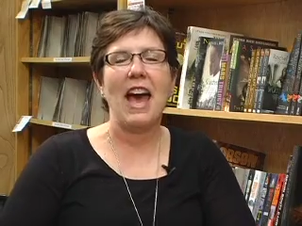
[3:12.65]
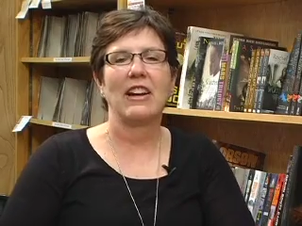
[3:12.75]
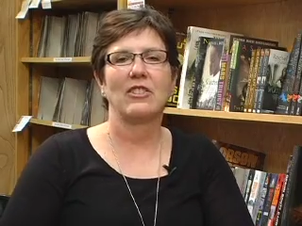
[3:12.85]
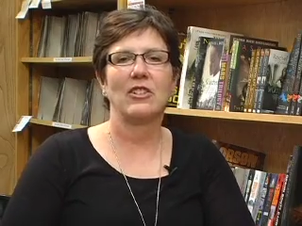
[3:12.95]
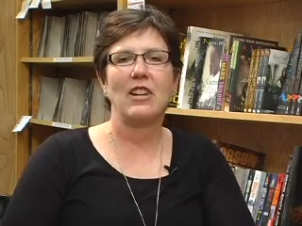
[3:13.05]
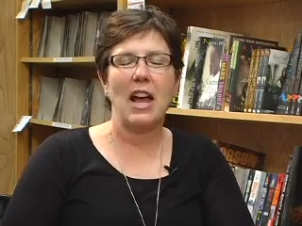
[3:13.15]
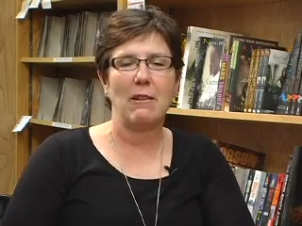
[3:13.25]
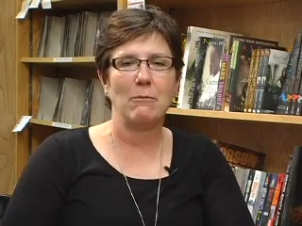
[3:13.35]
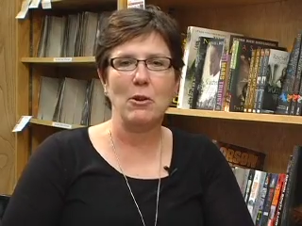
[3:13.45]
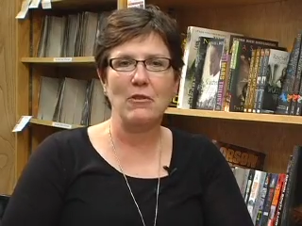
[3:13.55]
actor
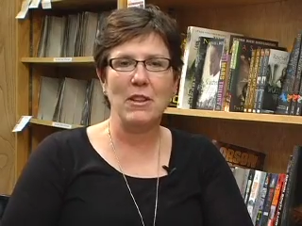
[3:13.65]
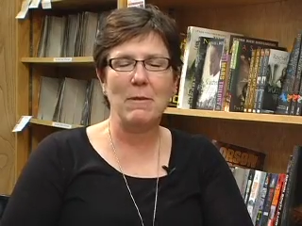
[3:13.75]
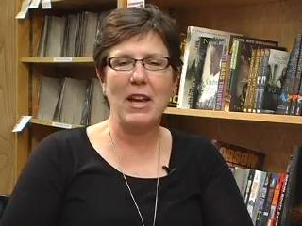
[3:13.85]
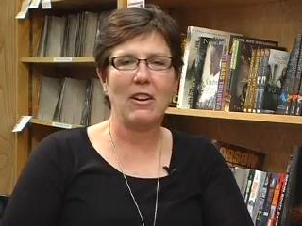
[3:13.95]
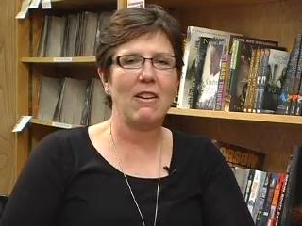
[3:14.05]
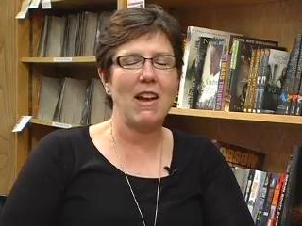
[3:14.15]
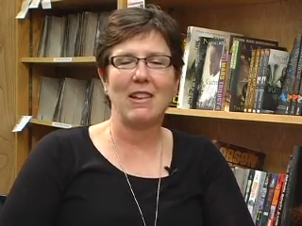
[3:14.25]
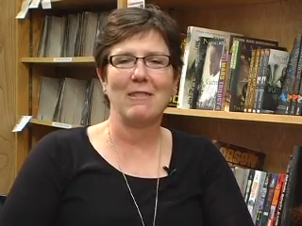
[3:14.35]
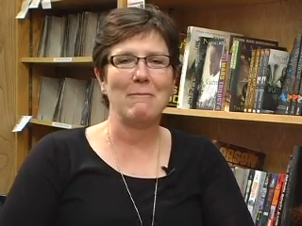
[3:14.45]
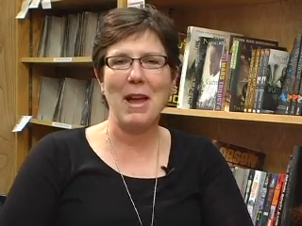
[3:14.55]
and movie maker
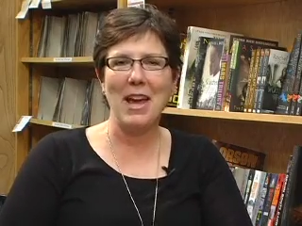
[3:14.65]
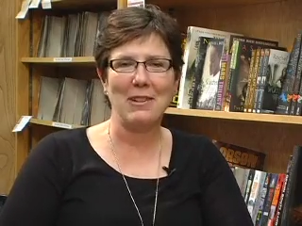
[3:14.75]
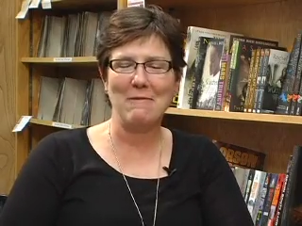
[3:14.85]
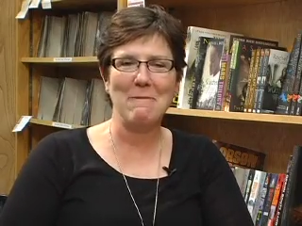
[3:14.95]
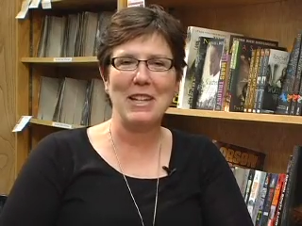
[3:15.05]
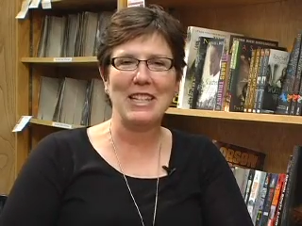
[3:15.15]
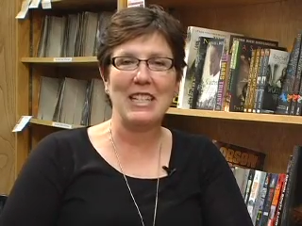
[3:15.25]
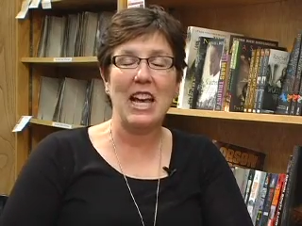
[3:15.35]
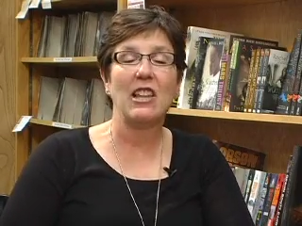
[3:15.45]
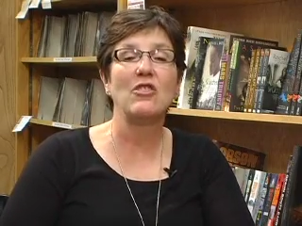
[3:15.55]
and man of many
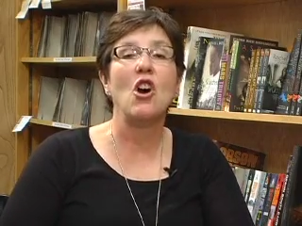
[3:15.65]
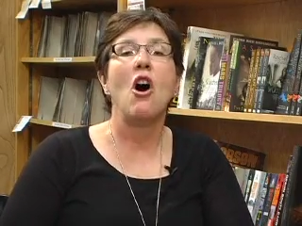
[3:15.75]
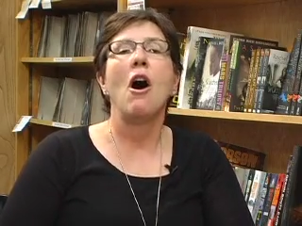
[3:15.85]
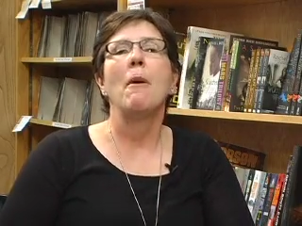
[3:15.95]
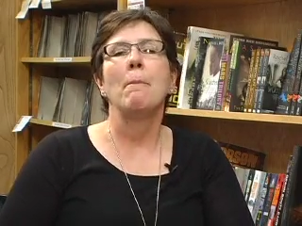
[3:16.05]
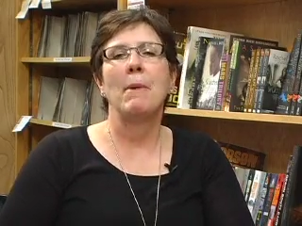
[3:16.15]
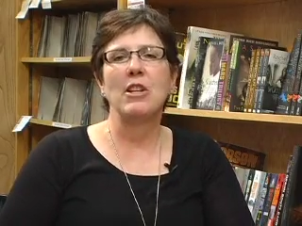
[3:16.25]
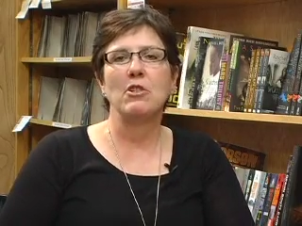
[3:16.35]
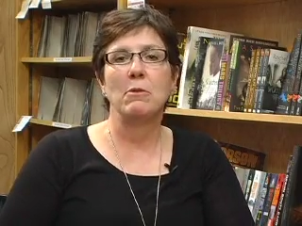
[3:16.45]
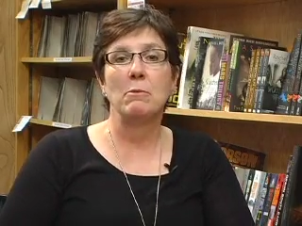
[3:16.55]
talents,
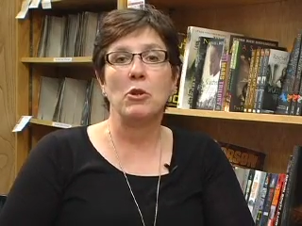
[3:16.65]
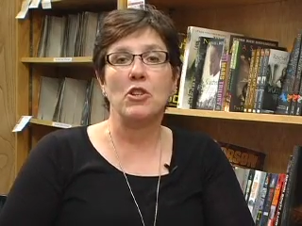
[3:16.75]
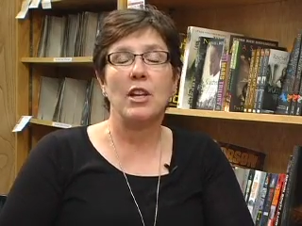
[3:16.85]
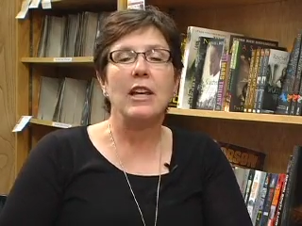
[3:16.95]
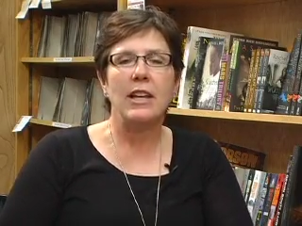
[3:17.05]
Benjamin Busch.